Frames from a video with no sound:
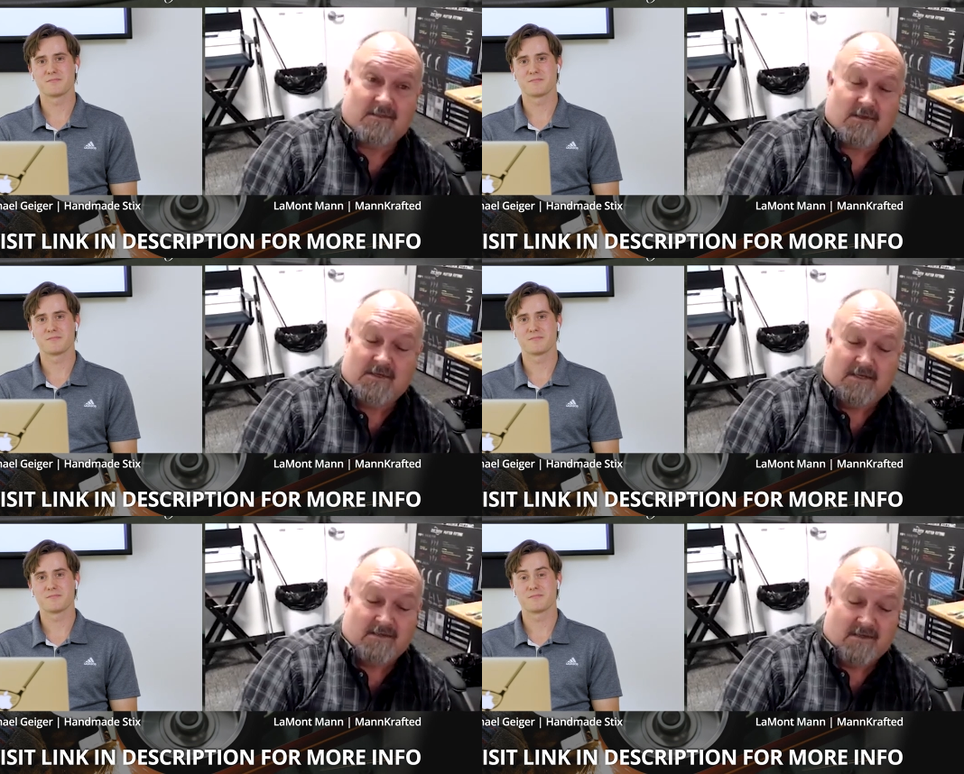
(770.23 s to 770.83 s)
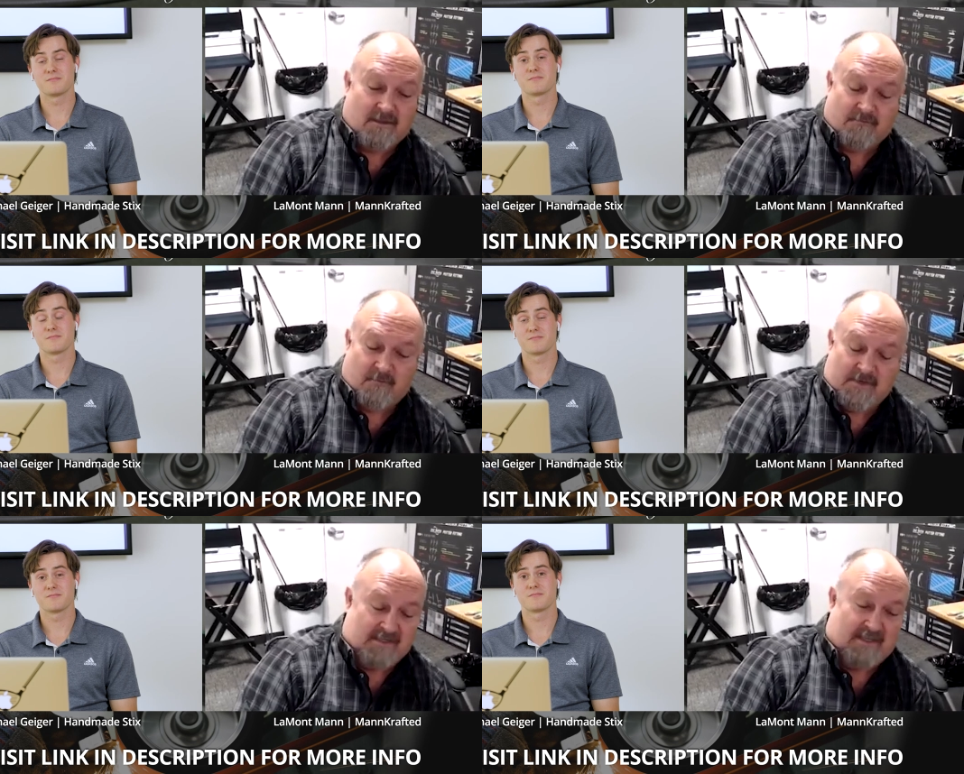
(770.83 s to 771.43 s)
Speaker 1: So it's nothing for
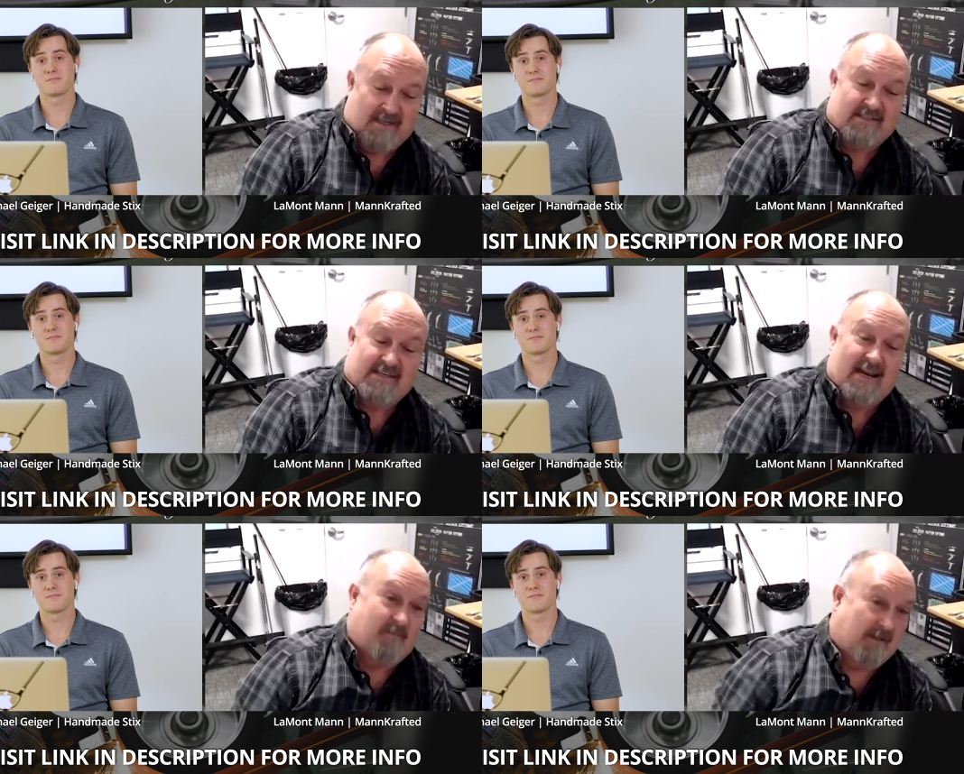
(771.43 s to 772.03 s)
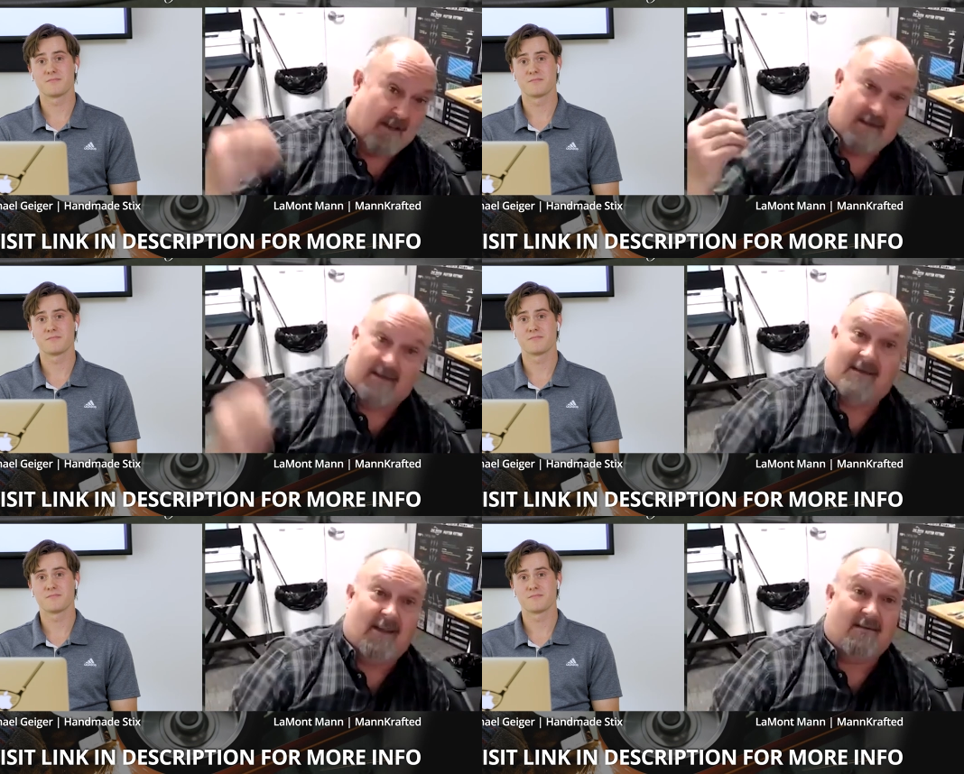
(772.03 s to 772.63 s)
me to set a stamp and, and,
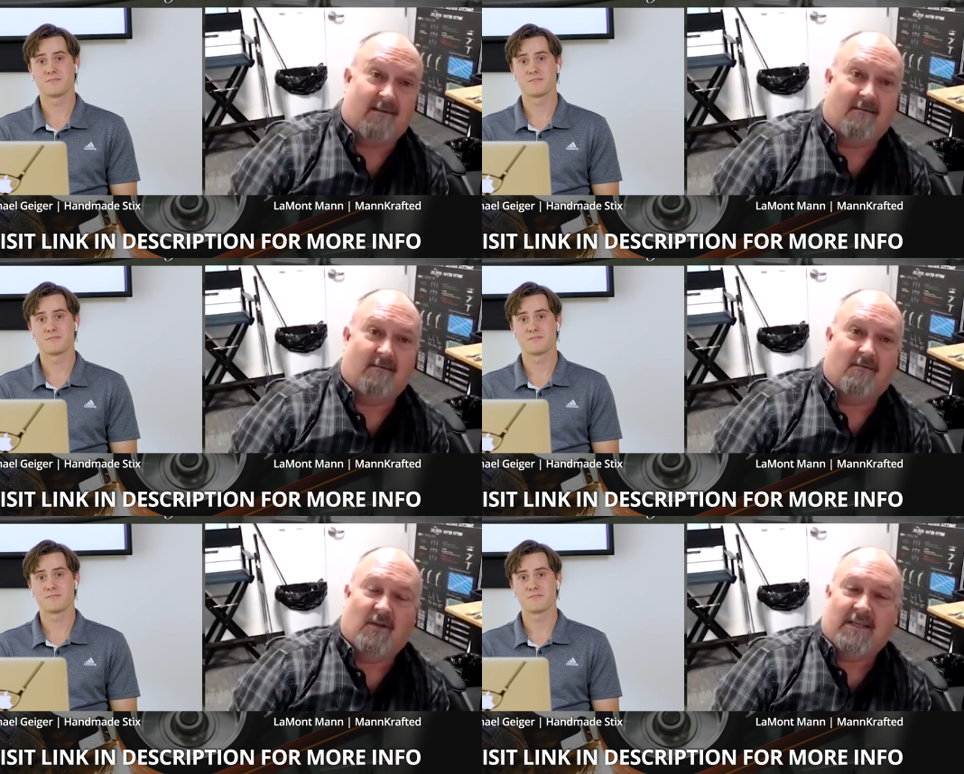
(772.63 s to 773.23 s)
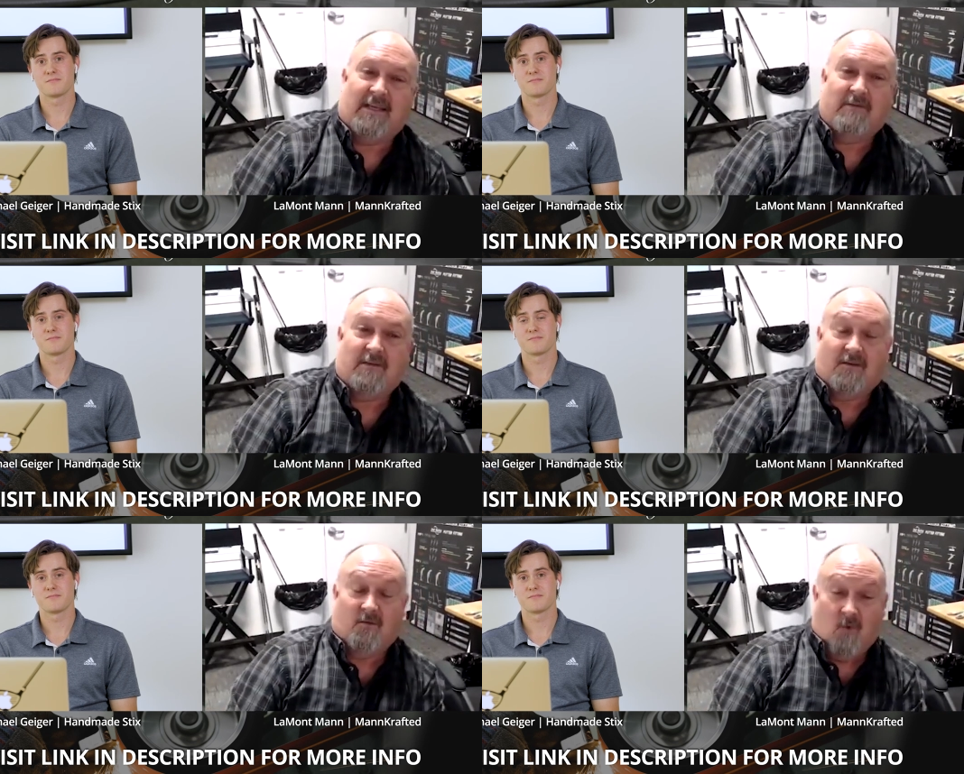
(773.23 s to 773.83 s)
and really give it a
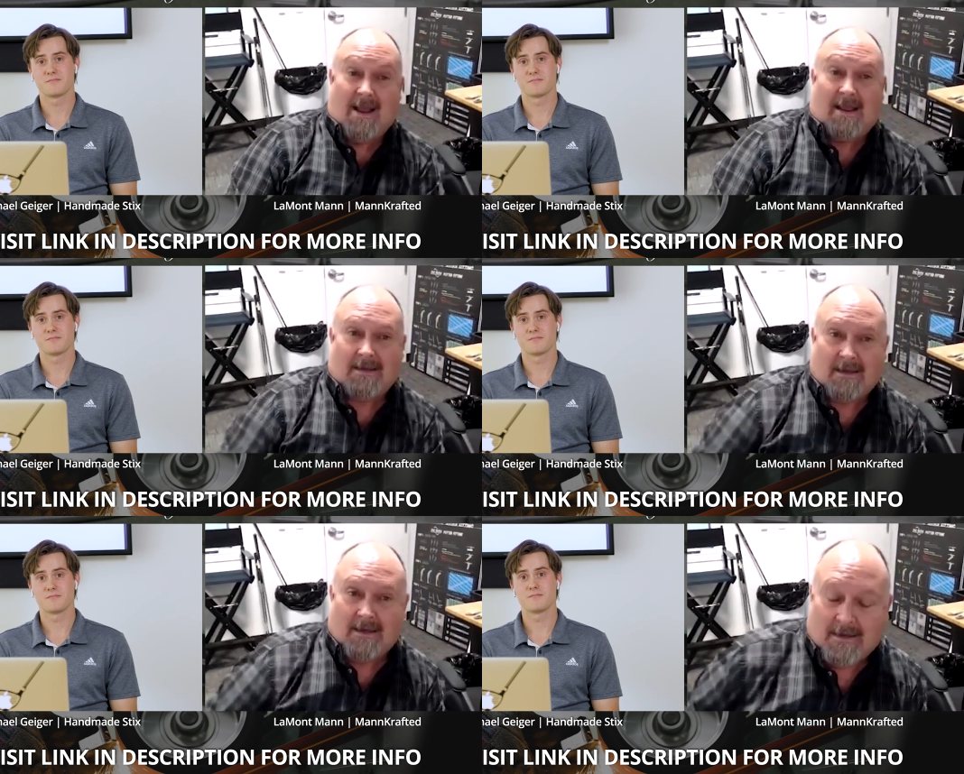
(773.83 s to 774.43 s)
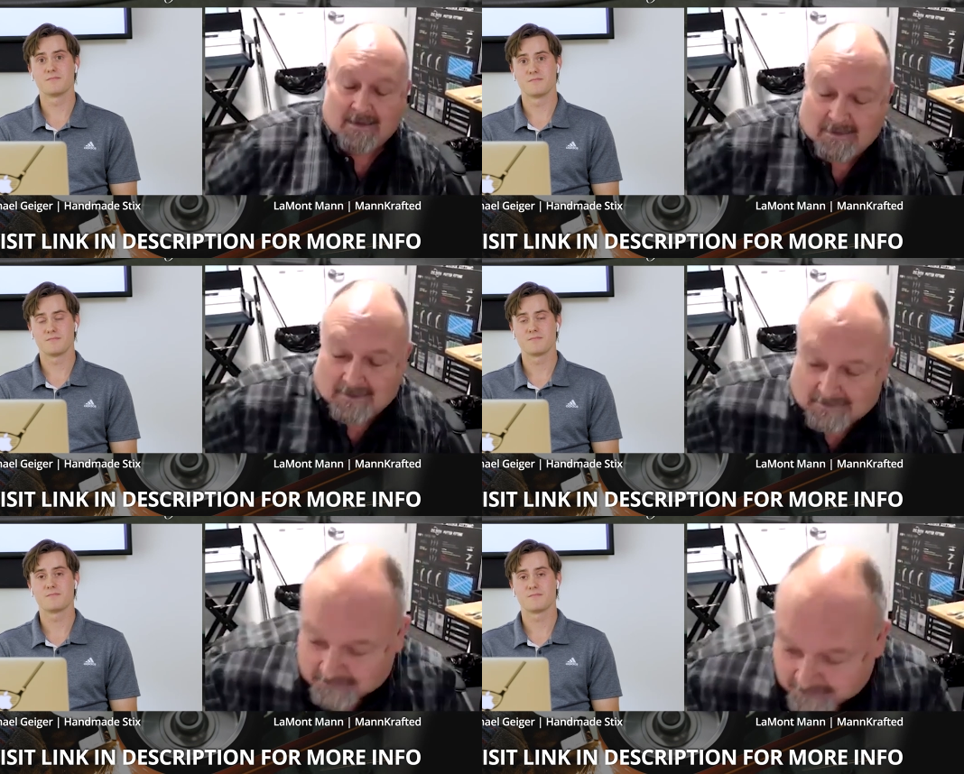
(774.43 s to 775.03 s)
good whack. Mm-hmm.
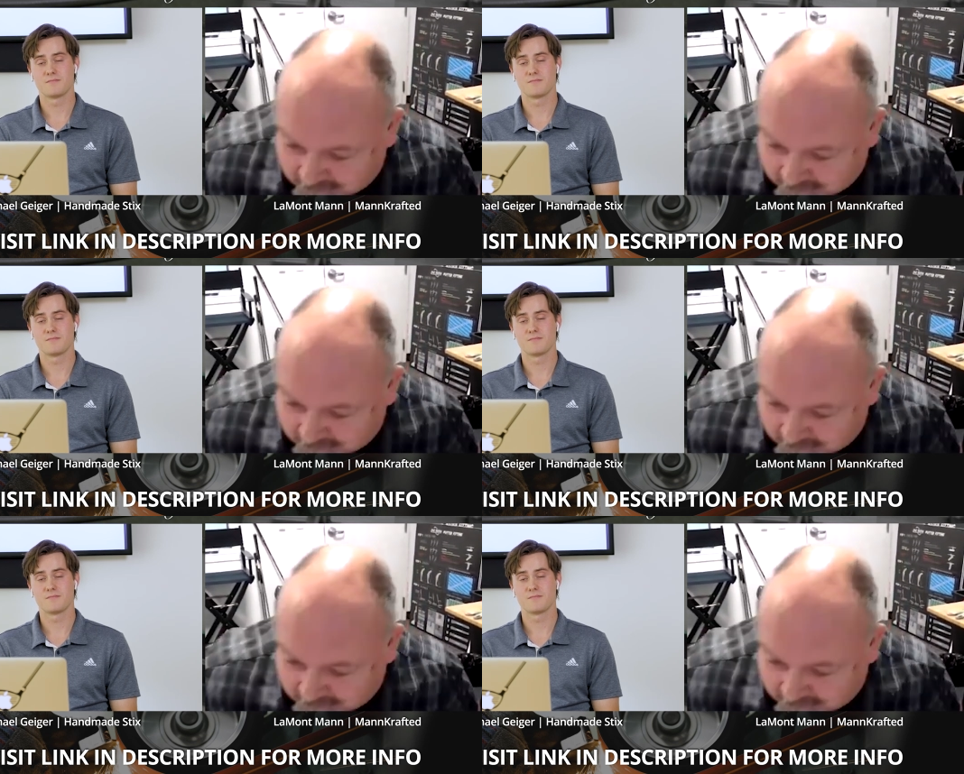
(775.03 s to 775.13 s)
Um,